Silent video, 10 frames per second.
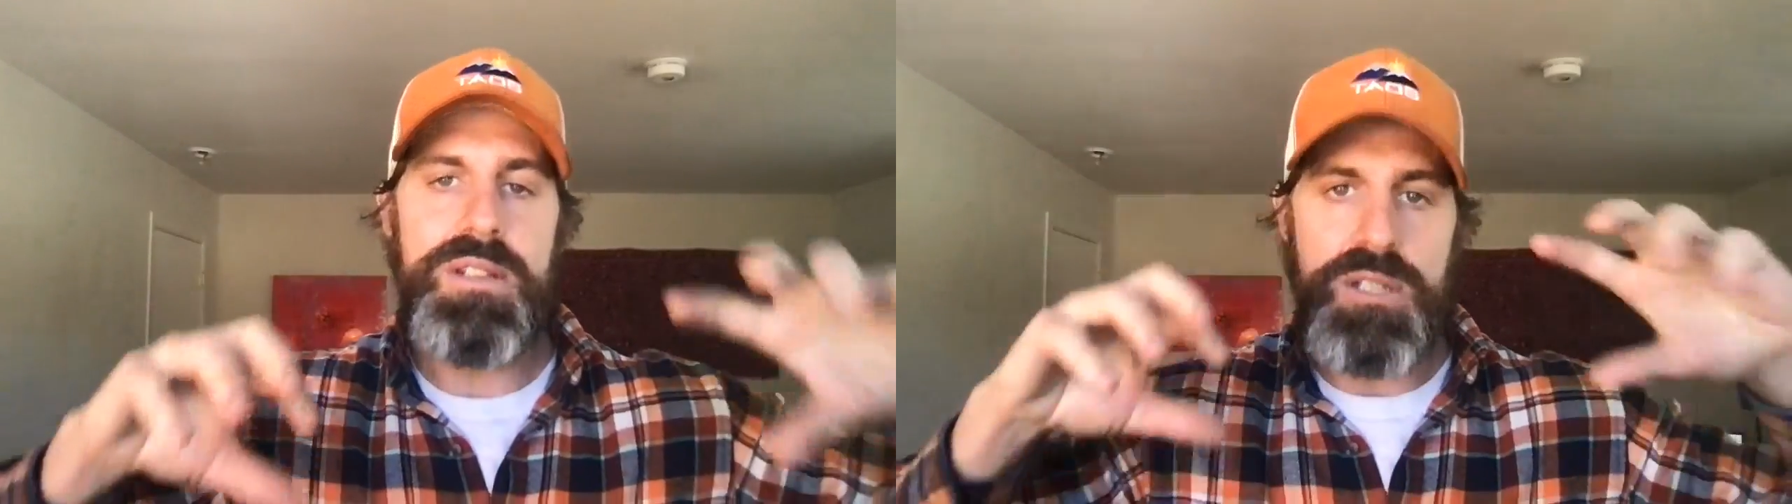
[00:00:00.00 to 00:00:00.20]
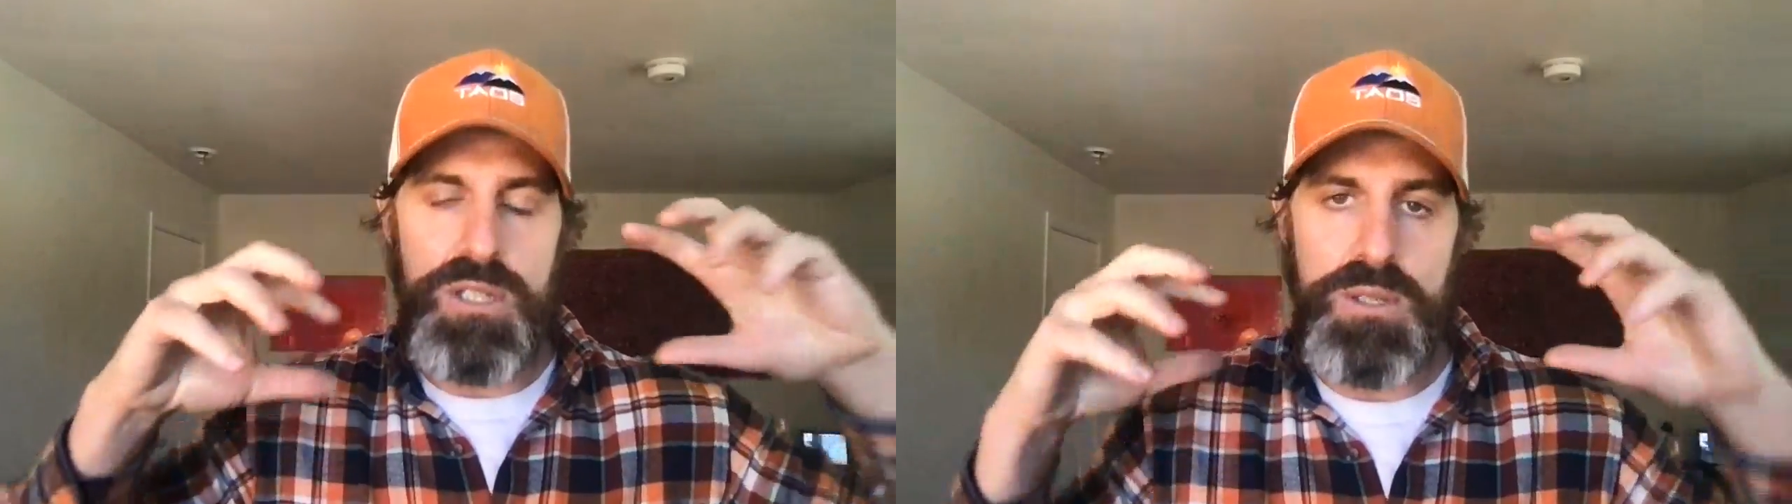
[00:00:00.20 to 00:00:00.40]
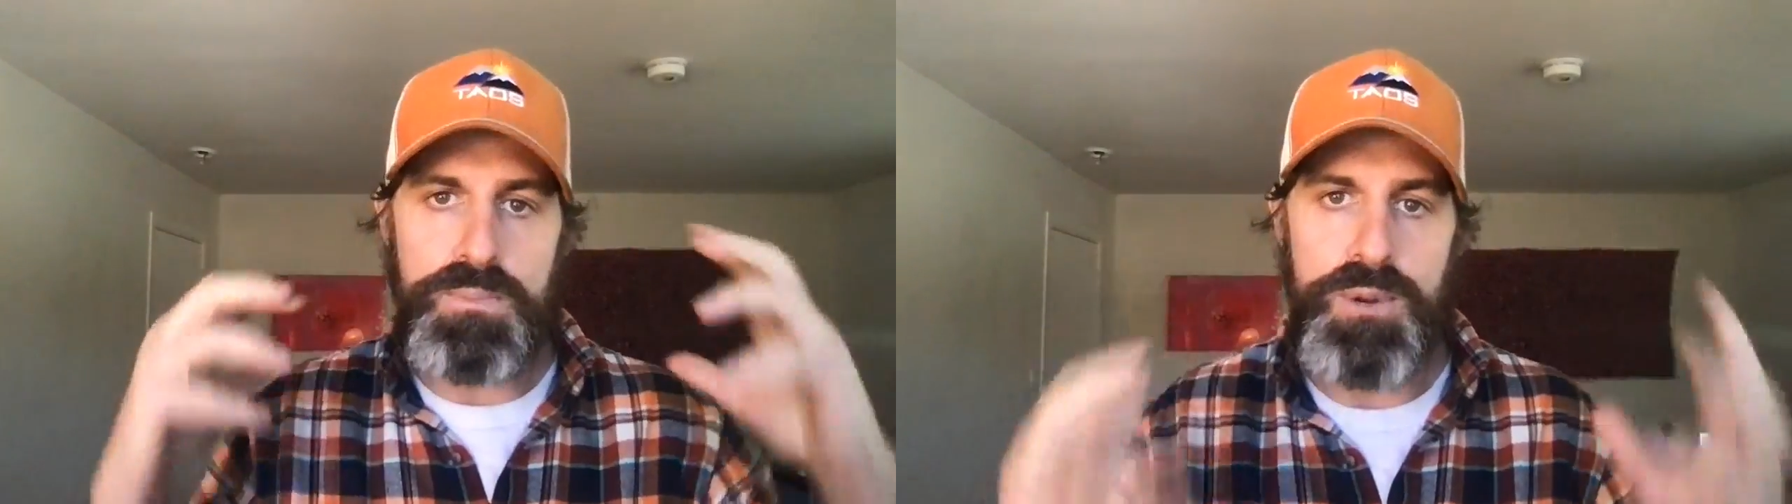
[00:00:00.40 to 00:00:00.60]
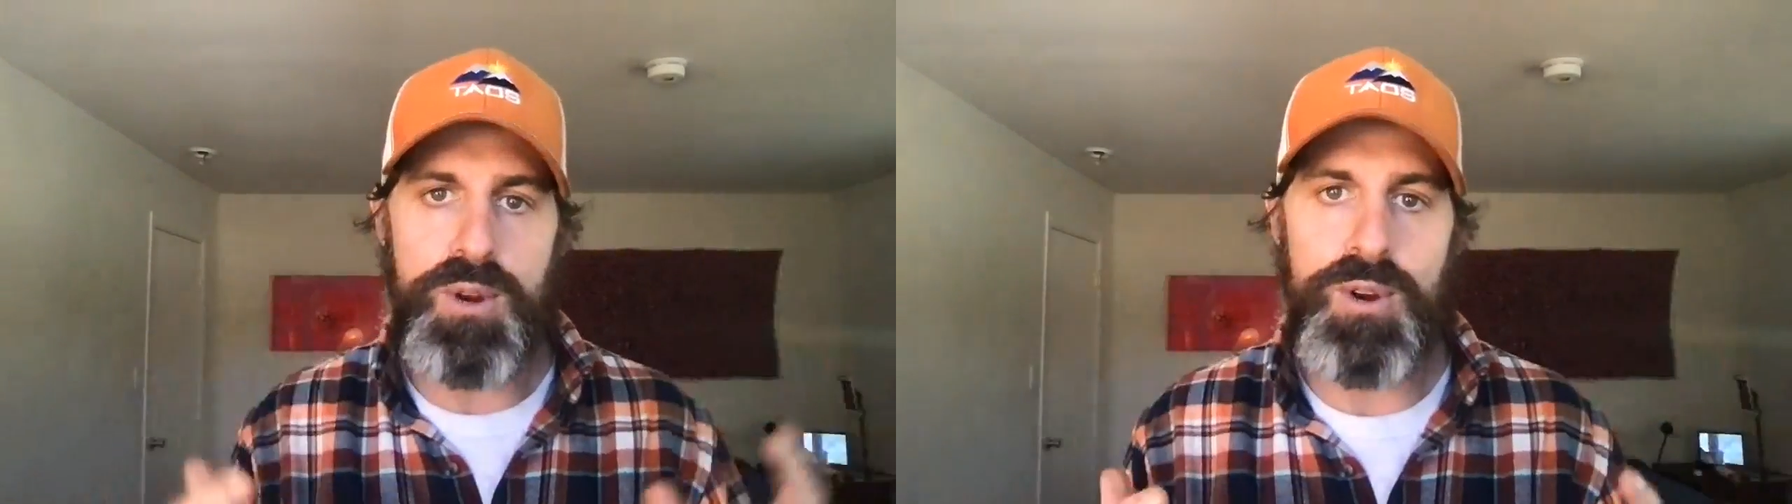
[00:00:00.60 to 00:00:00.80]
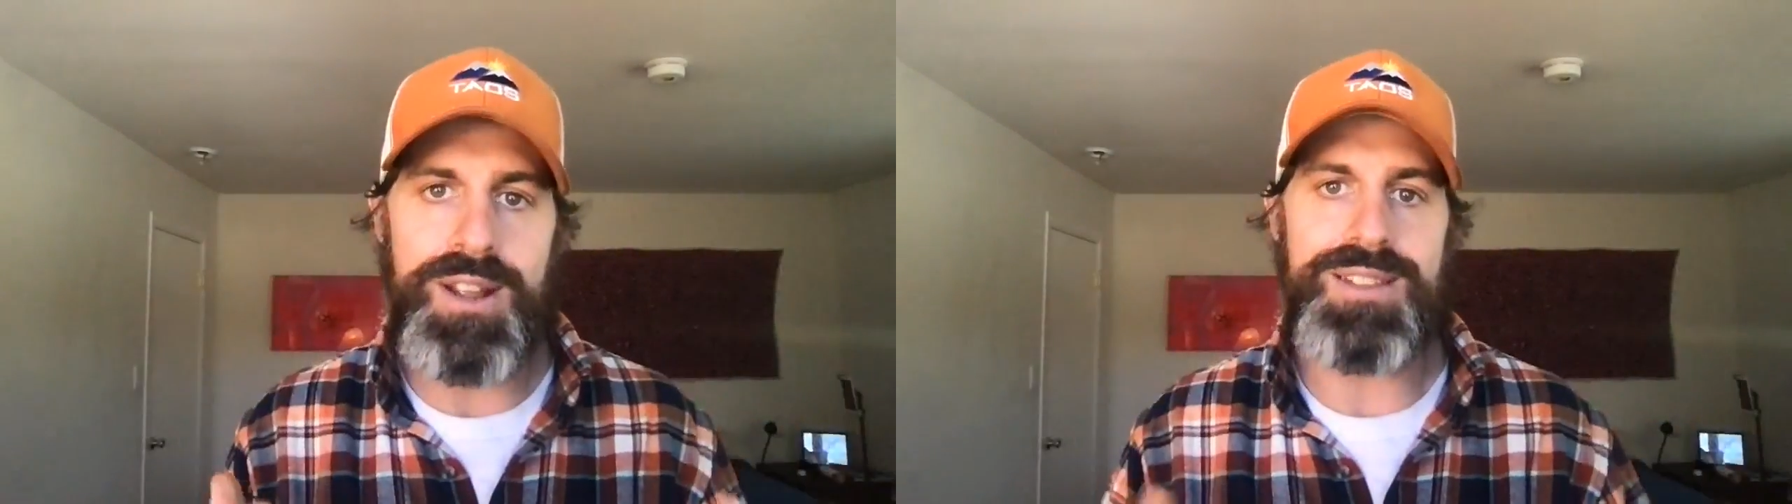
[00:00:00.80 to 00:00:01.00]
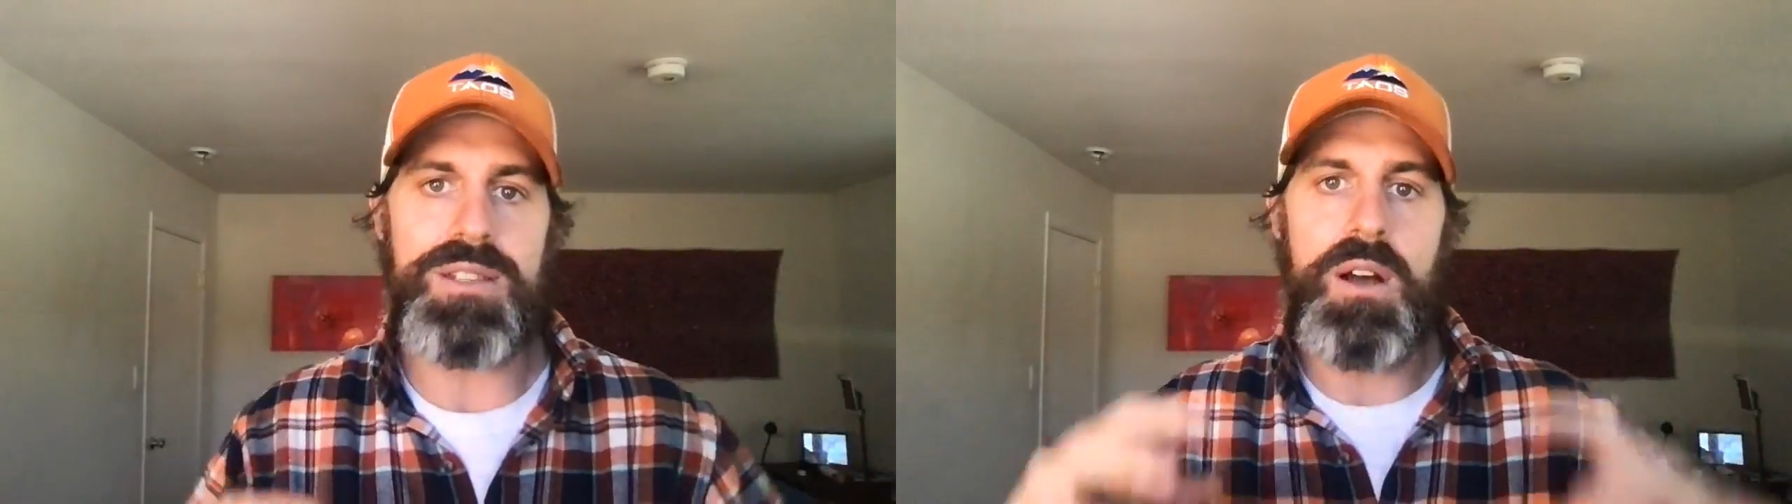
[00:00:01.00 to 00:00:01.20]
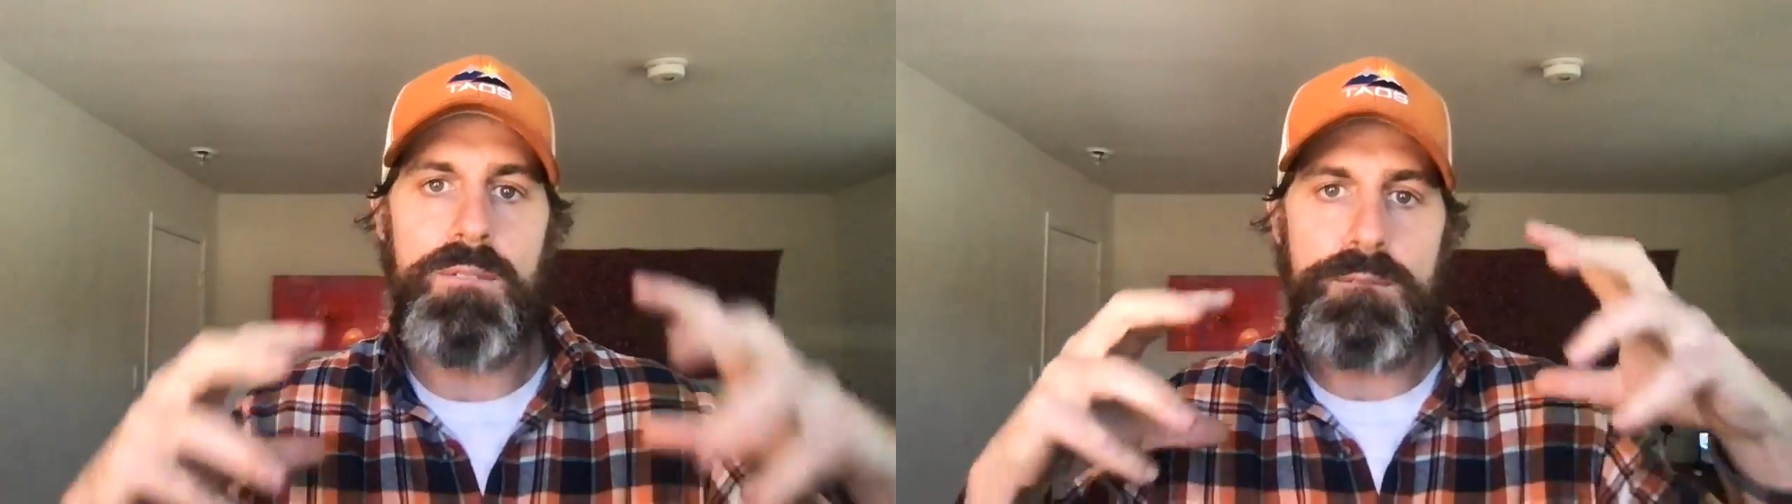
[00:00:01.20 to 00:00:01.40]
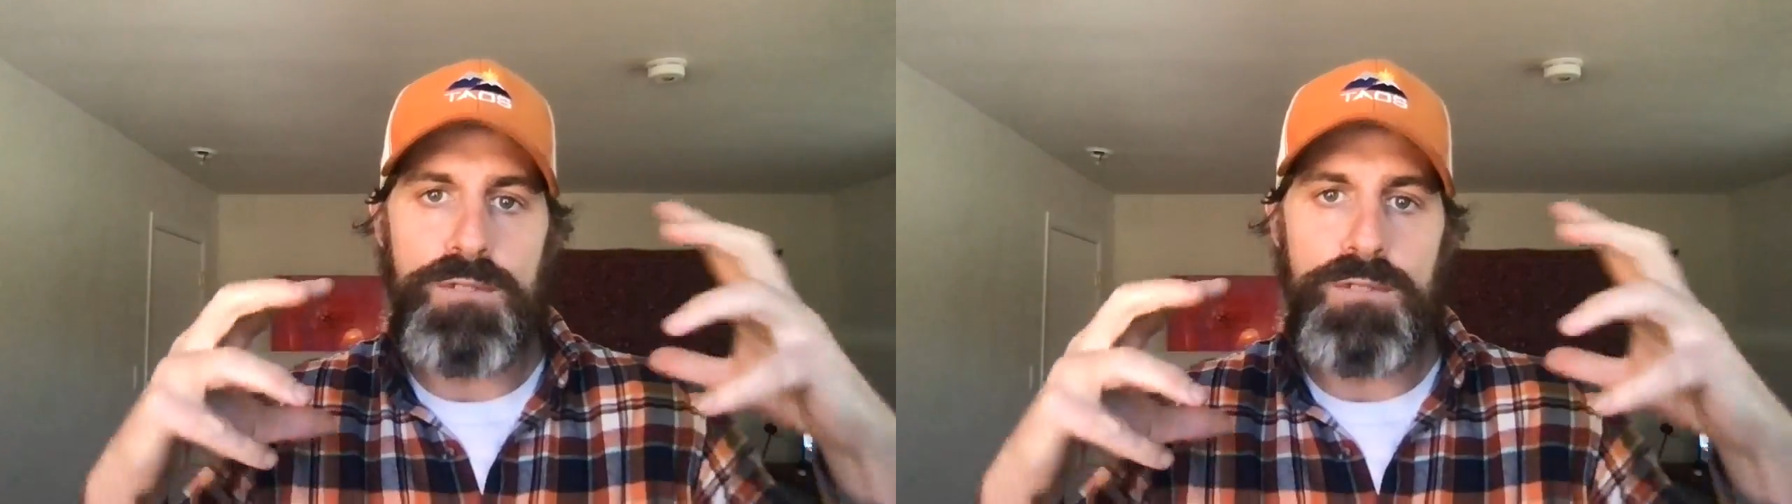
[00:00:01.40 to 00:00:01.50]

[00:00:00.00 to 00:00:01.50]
experience of